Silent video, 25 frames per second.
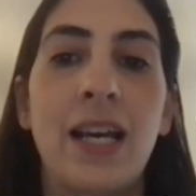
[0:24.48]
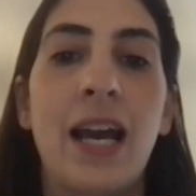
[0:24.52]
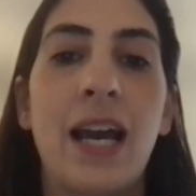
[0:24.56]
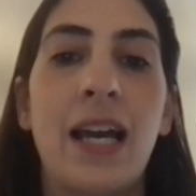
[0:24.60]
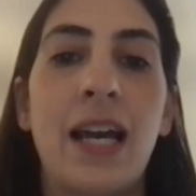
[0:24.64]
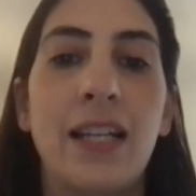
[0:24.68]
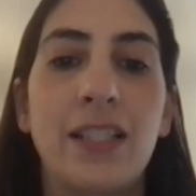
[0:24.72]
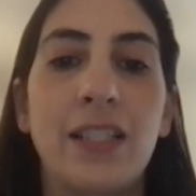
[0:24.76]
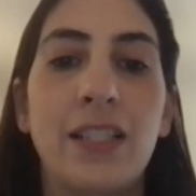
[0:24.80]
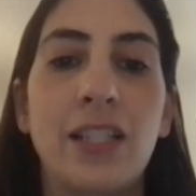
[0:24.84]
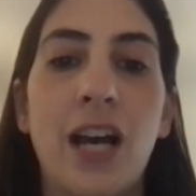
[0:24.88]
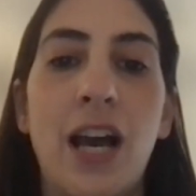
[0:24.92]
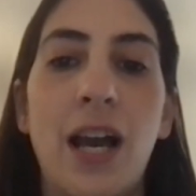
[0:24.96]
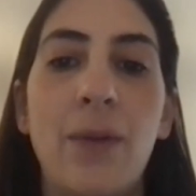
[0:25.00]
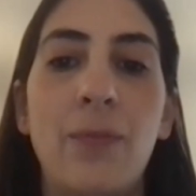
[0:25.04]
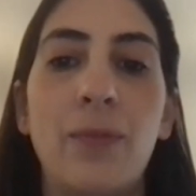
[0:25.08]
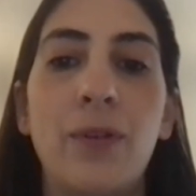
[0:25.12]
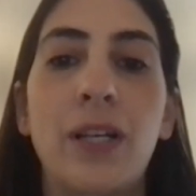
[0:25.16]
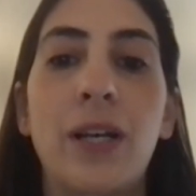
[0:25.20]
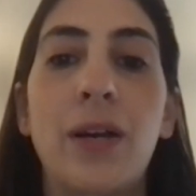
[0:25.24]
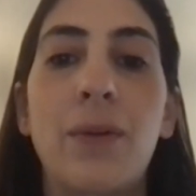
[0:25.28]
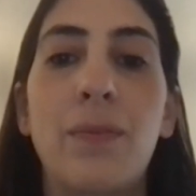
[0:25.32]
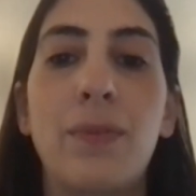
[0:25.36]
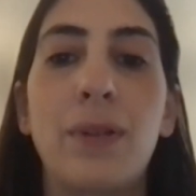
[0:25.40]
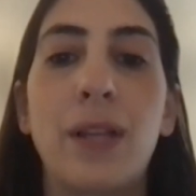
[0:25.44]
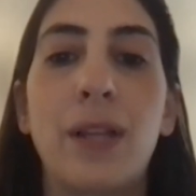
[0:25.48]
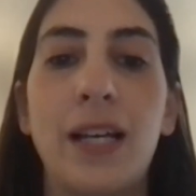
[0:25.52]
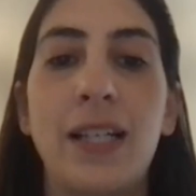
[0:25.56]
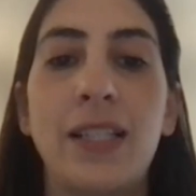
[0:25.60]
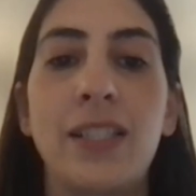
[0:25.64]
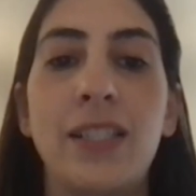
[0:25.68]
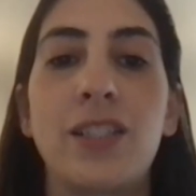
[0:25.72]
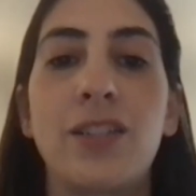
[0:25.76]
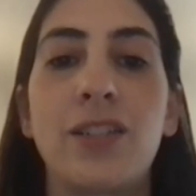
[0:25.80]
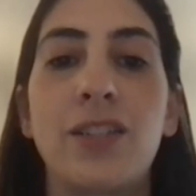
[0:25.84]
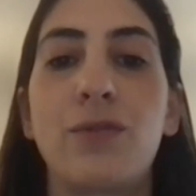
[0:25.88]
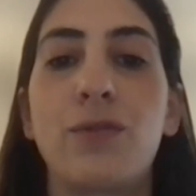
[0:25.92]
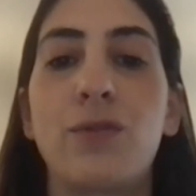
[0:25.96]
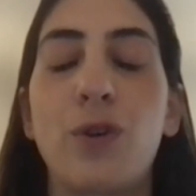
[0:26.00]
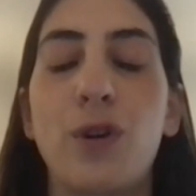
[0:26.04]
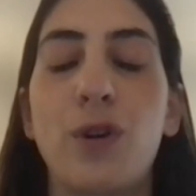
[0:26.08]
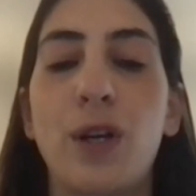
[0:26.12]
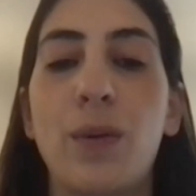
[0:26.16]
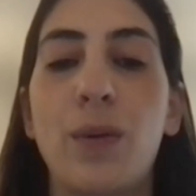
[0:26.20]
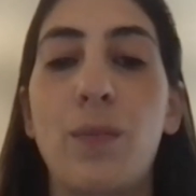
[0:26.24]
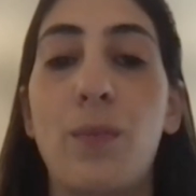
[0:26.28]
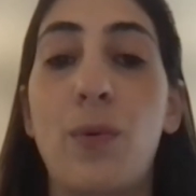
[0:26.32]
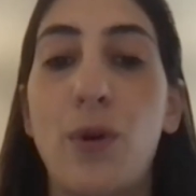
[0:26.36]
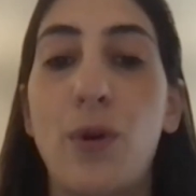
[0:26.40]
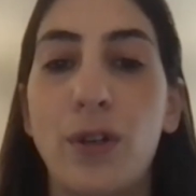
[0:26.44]
at a time when compliance is of growing
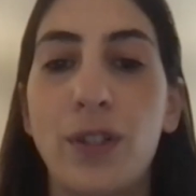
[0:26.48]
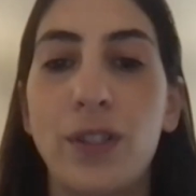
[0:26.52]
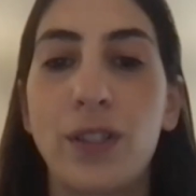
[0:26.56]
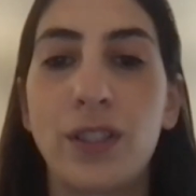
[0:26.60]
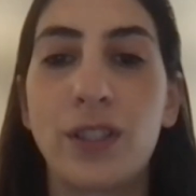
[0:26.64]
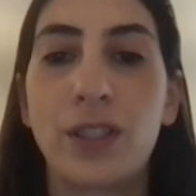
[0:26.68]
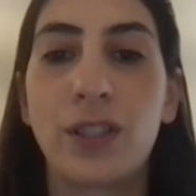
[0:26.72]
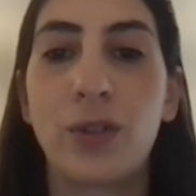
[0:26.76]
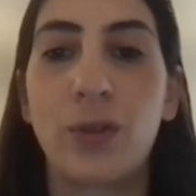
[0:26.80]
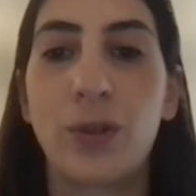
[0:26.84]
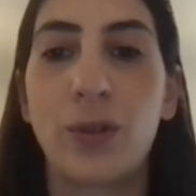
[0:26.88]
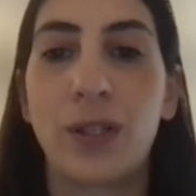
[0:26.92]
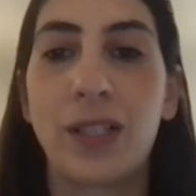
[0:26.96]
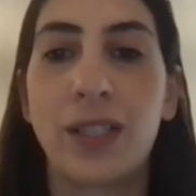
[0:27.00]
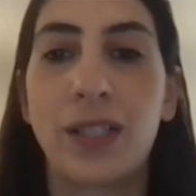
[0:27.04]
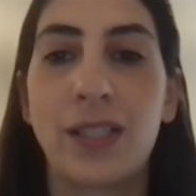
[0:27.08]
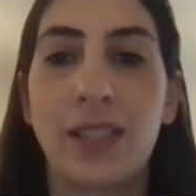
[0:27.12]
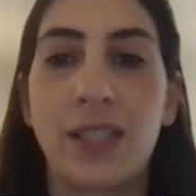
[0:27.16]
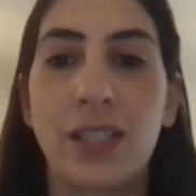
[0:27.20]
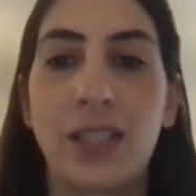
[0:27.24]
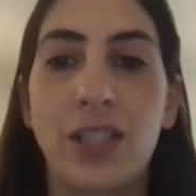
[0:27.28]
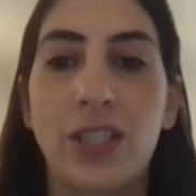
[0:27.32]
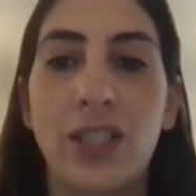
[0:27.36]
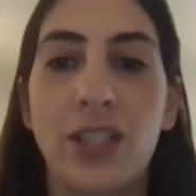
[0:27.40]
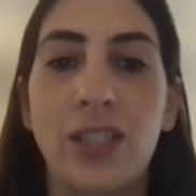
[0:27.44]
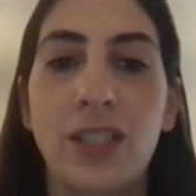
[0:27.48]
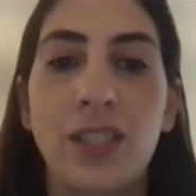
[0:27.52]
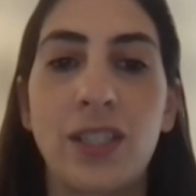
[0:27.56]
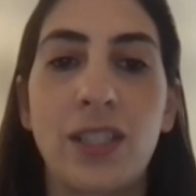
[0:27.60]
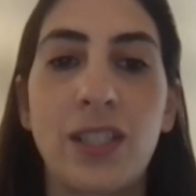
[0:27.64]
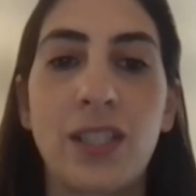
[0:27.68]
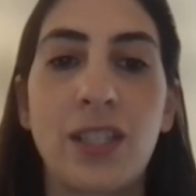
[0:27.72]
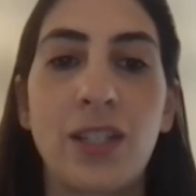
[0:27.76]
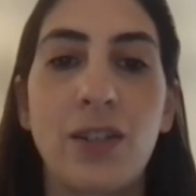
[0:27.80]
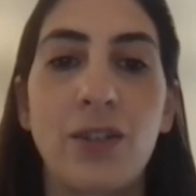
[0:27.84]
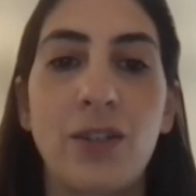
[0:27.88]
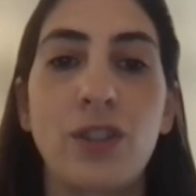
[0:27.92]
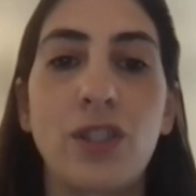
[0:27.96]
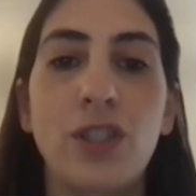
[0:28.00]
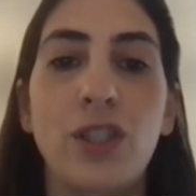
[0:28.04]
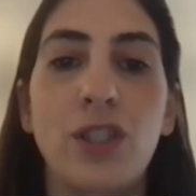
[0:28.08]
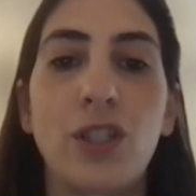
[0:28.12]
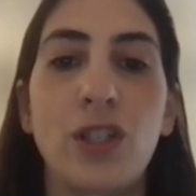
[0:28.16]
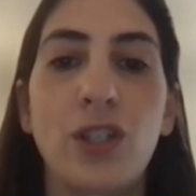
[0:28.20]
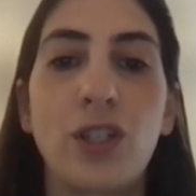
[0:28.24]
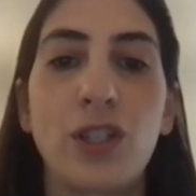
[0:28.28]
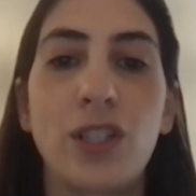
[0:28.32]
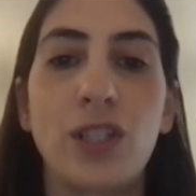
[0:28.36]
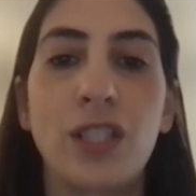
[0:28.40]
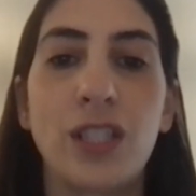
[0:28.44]
importance to organizations, there is an
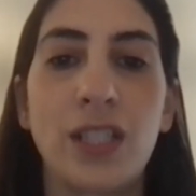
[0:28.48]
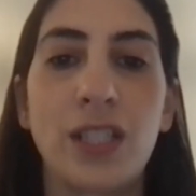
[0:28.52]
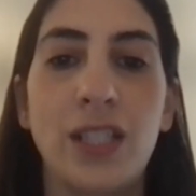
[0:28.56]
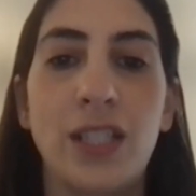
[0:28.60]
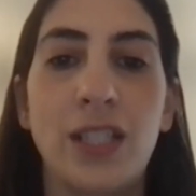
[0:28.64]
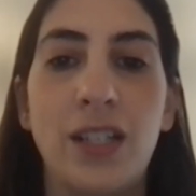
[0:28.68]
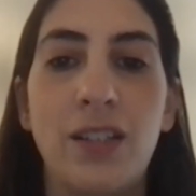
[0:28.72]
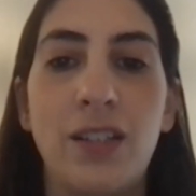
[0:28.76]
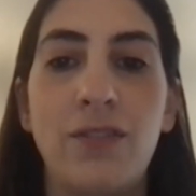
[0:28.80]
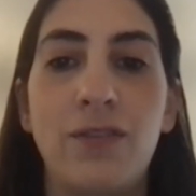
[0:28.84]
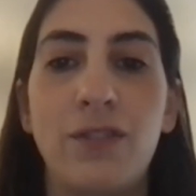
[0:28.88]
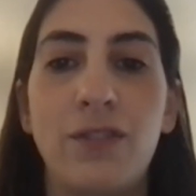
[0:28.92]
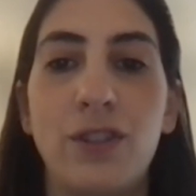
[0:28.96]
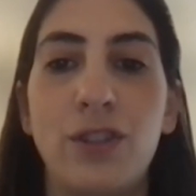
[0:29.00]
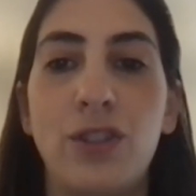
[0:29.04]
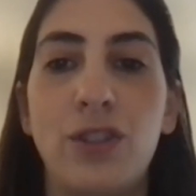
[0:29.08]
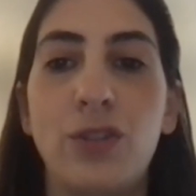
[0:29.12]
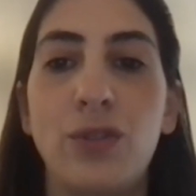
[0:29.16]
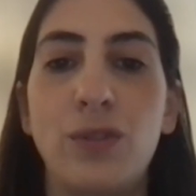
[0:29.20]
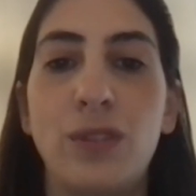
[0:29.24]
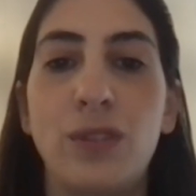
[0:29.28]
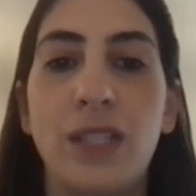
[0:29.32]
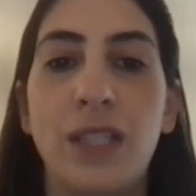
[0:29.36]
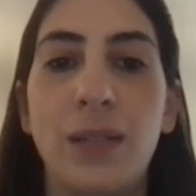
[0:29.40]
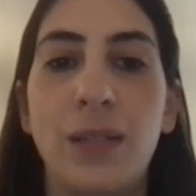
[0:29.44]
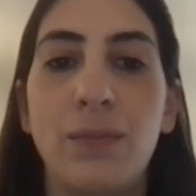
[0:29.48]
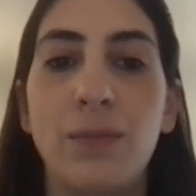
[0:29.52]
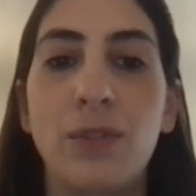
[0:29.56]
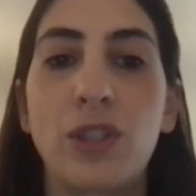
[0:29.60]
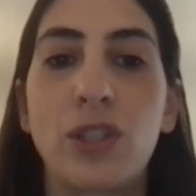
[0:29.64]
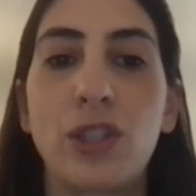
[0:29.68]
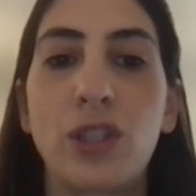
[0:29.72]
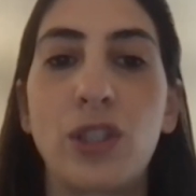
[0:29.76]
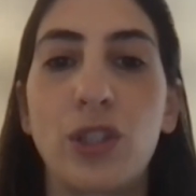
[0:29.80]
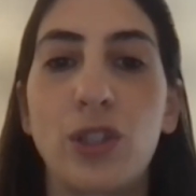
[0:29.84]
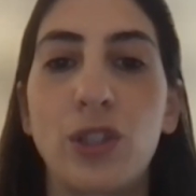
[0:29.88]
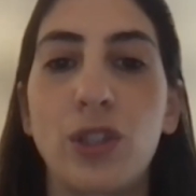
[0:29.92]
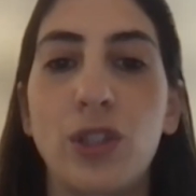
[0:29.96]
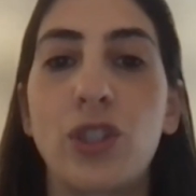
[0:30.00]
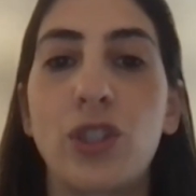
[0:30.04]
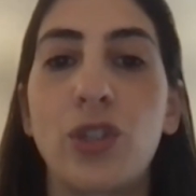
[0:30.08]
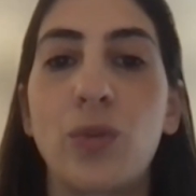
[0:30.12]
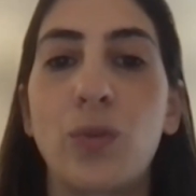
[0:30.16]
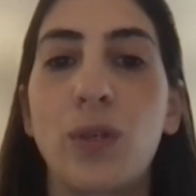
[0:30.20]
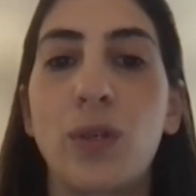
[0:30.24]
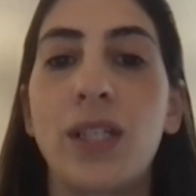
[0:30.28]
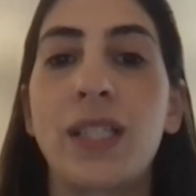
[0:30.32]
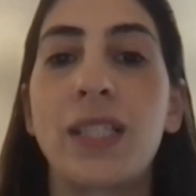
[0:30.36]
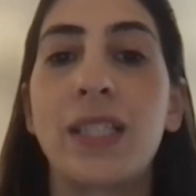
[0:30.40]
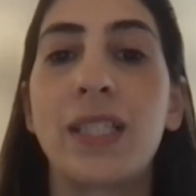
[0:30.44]
urgent need for the two teams to learn
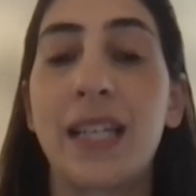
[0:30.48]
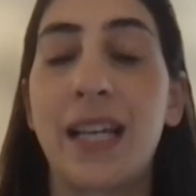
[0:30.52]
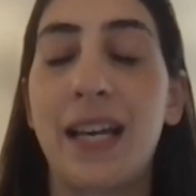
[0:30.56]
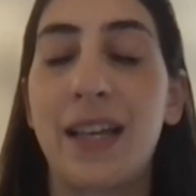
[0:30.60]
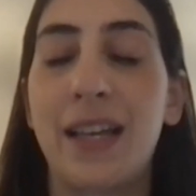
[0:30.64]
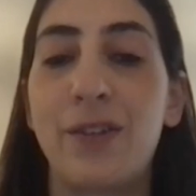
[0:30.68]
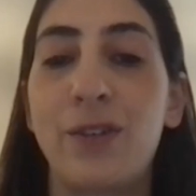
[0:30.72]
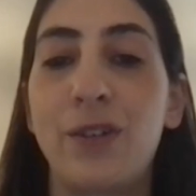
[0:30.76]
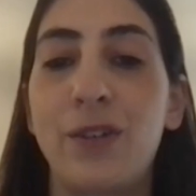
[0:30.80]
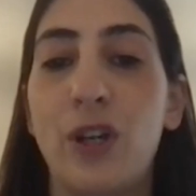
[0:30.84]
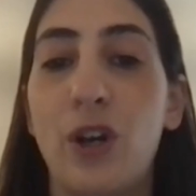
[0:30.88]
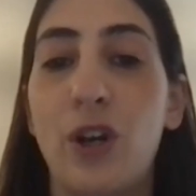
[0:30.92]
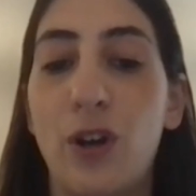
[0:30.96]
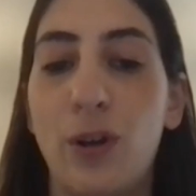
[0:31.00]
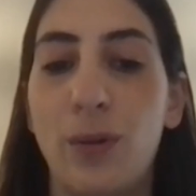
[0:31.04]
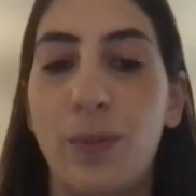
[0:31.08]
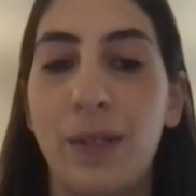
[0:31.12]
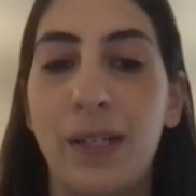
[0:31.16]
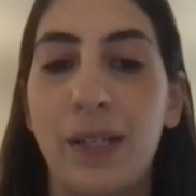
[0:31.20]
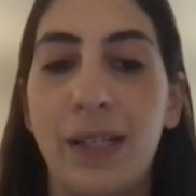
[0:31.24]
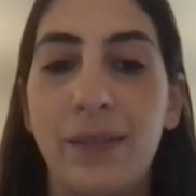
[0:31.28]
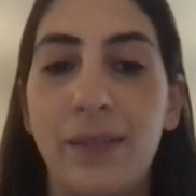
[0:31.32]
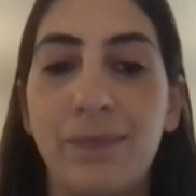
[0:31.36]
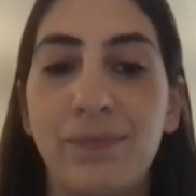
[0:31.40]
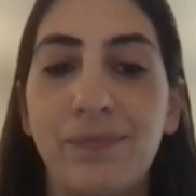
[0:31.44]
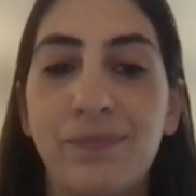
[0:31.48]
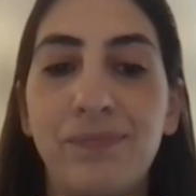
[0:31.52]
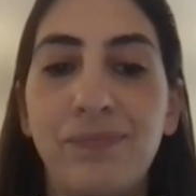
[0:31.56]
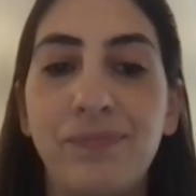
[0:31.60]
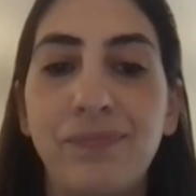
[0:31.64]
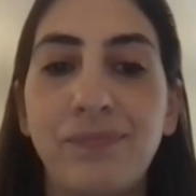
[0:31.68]
to work together in harmony.